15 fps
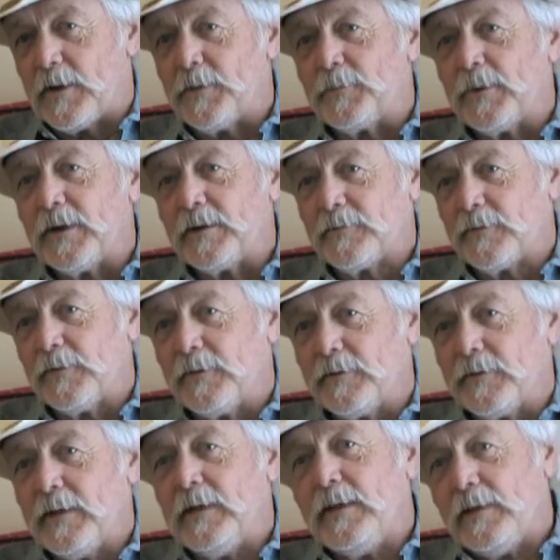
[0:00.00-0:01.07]
to break for
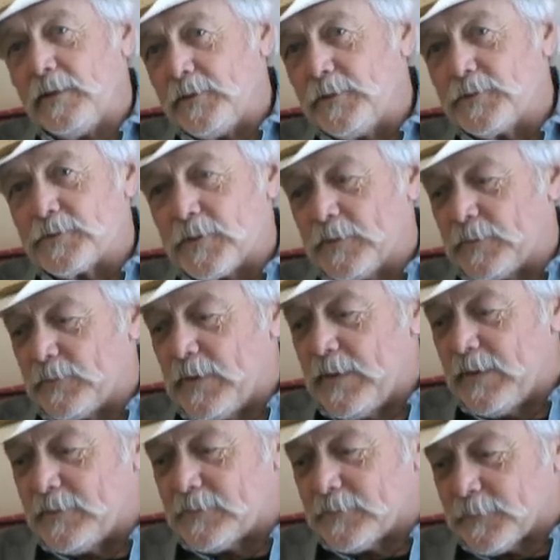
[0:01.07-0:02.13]
the use on the
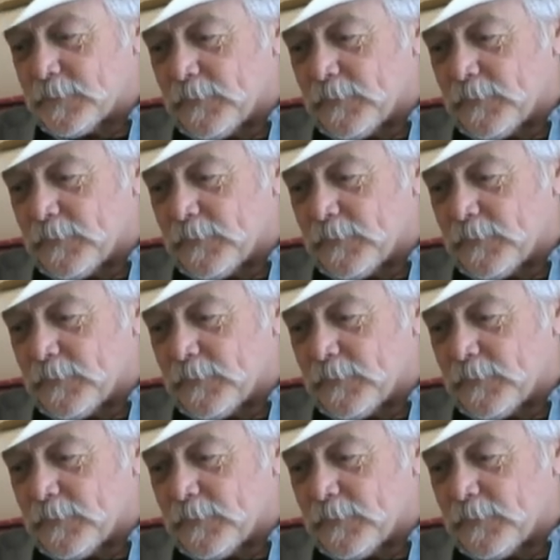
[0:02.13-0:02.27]
ranch.